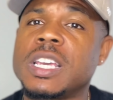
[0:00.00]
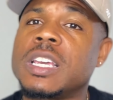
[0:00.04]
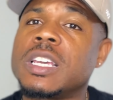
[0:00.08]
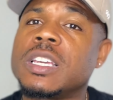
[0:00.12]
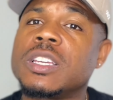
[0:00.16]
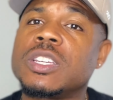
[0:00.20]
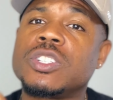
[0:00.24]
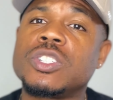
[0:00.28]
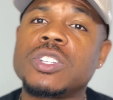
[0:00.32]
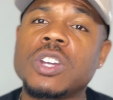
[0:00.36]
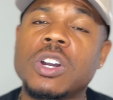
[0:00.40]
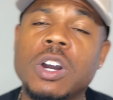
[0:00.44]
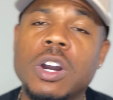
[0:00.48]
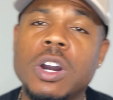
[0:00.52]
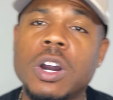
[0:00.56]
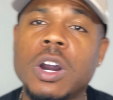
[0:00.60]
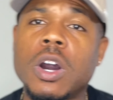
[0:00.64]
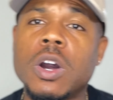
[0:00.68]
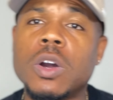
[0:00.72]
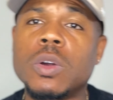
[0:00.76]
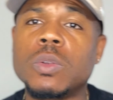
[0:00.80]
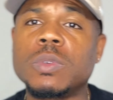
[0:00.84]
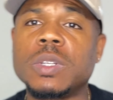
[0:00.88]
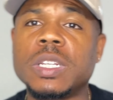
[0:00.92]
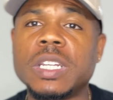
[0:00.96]

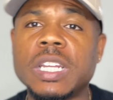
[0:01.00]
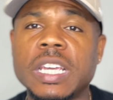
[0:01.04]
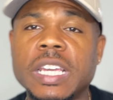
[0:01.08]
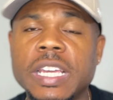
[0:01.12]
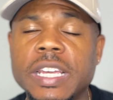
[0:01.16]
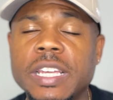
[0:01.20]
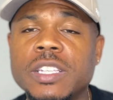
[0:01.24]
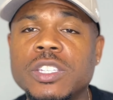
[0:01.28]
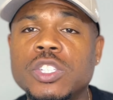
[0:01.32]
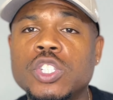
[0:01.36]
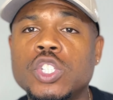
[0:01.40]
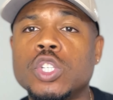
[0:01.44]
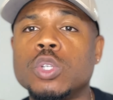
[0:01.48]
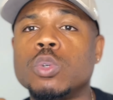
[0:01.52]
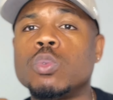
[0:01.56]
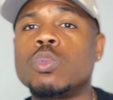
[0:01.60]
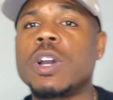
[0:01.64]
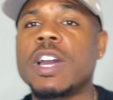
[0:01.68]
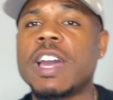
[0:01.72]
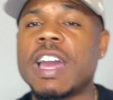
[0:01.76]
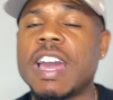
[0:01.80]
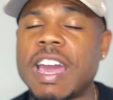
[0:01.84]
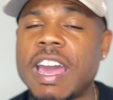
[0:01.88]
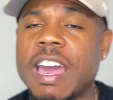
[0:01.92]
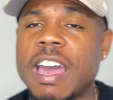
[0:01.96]
y'all need to
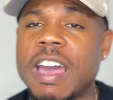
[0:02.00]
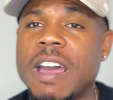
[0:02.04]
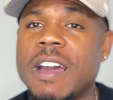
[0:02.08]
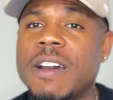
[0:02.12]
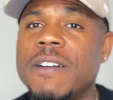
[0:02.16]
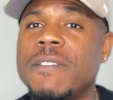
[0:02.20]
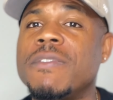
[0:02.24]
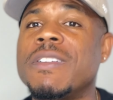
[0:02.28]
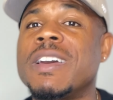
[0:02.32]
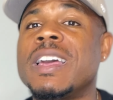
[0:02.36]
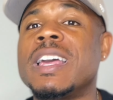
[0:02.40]
have